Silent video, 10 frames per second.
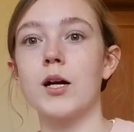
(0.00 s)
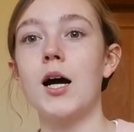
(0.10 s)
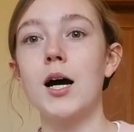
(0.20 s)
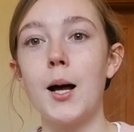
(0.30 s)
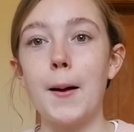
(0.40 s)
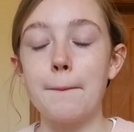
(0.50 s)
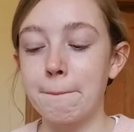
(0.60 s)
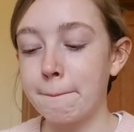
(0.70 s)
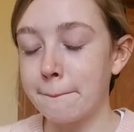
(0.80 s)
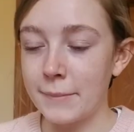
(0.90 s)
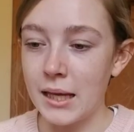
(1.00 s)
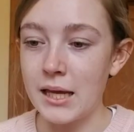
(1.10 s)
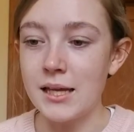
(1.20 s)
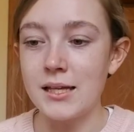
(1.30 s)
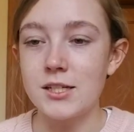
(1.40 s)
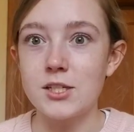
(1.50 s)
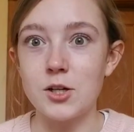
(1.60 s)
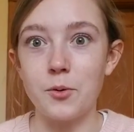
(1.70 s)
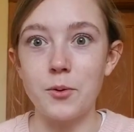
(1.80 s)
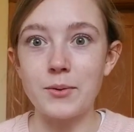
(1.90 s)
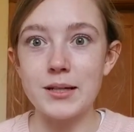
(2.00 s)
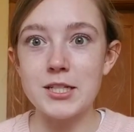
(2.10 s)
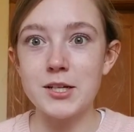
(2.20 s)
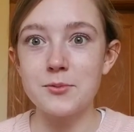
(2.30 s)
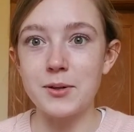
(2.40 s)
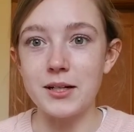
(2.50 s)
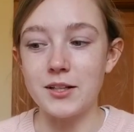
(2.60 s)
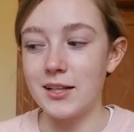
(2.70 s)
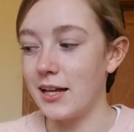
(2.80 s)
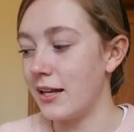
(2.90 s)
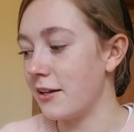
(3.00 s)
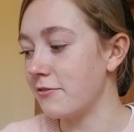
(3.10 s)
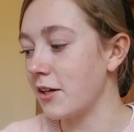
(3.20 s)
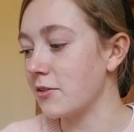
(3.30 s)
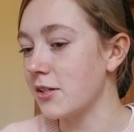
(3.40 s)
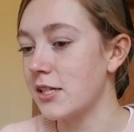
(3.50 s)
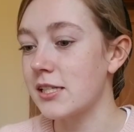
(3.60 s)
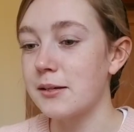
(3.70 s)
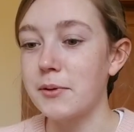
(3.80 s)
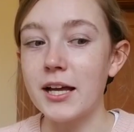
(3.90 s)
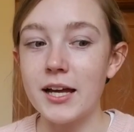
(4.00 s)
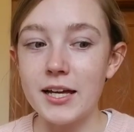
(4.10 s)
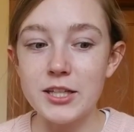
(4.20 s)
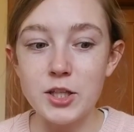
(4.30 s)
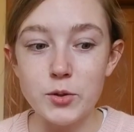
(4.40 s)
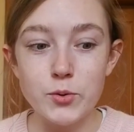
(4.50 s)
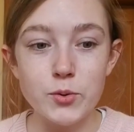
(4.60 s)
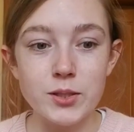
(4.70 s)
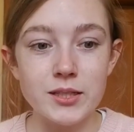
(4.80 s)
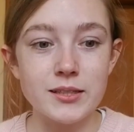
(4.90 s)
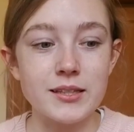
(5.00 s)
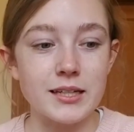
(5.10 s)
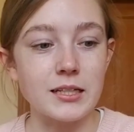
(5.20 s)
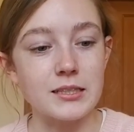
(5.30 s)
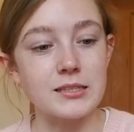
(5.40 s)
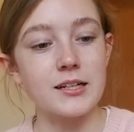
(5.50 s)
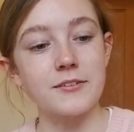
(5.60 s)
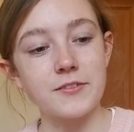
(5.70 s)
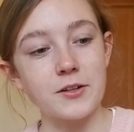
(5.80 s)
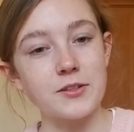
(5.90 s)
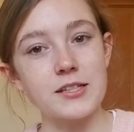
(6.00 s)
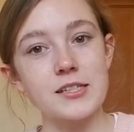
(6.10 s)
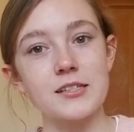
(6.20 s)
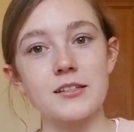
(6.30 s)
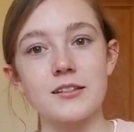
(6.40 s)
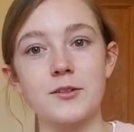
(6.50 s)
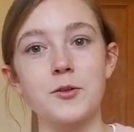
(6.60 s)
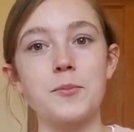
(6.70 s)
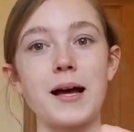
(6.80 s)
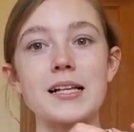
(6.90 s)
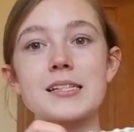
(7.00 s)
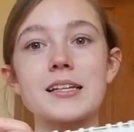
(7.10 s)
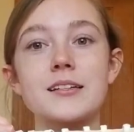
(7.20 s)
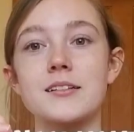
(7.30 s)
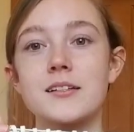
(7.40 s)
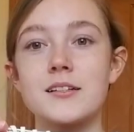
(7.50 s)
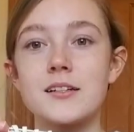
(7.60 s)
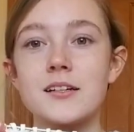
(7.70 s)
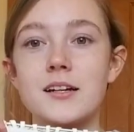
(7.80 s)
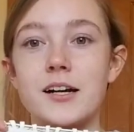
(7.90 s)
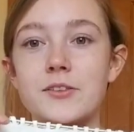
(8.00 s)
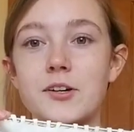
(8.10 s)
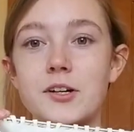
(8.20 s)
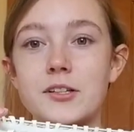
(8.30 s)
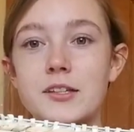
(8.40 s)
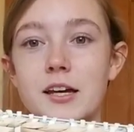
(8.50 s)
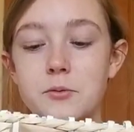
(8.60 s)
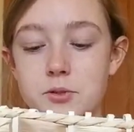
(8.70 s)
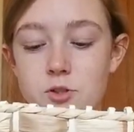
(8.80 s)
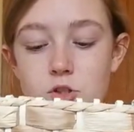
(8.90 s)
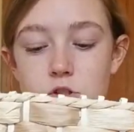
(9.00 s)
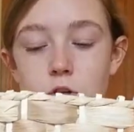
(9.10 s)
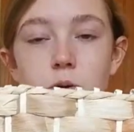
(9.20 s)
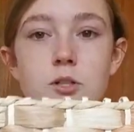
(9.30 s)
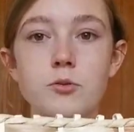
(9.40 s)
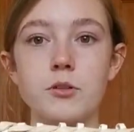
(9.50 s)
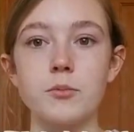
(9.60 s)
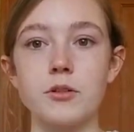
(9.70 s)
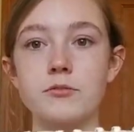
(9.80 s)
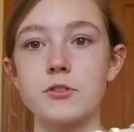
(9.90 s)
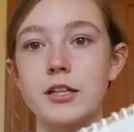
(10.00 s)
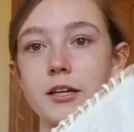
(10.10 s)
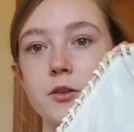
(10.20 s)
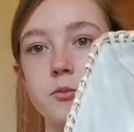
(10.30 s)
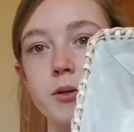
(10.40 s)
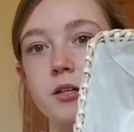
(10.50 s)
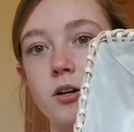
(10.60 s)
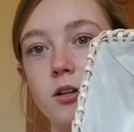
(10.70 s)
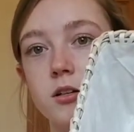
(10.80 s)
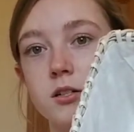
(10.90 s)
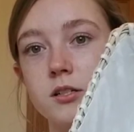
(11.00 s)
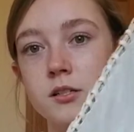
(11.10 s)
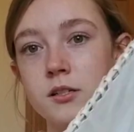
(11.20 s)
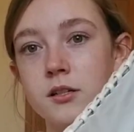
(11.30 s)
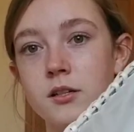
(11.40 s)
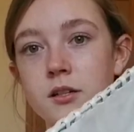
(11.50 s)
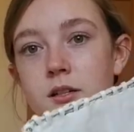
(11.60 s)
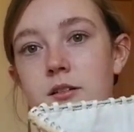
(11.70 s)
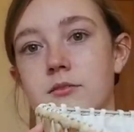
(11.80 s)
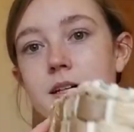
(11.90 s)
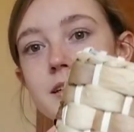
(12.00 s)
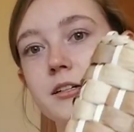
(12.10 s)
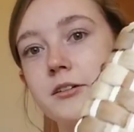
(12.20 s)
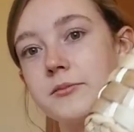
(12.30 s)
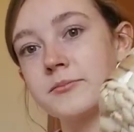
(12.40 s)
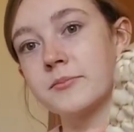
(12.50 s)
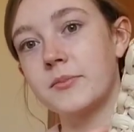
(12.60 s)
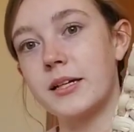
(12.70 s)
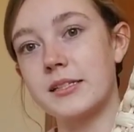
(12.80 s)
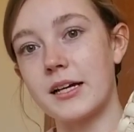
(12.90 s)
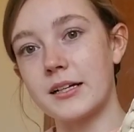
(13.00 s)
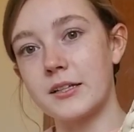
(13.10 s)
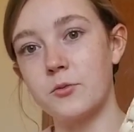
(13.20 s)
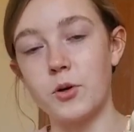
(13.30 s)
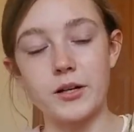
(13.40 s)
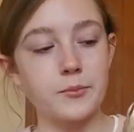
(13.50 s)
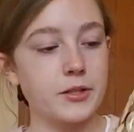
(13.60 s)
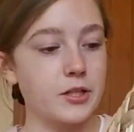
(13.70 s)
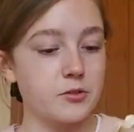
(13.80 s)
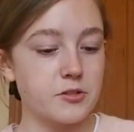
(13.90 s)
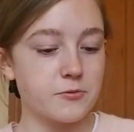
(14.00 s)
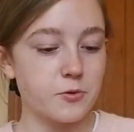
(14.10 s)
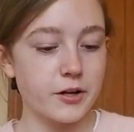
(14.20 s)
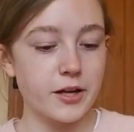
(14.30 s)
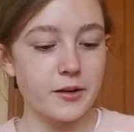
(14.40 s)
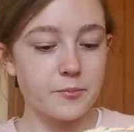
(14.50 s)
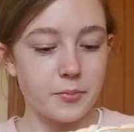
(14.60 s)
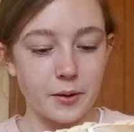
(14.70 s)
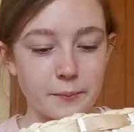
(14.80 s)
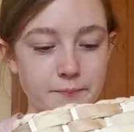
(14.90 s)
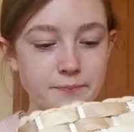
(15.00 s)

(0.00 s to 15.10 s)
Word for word: um, so we went to Goodwill and I found some coyote things. I found this little basket I thought that was so adorable for like $3. I don't know exactly what I'm going to use it for yet, but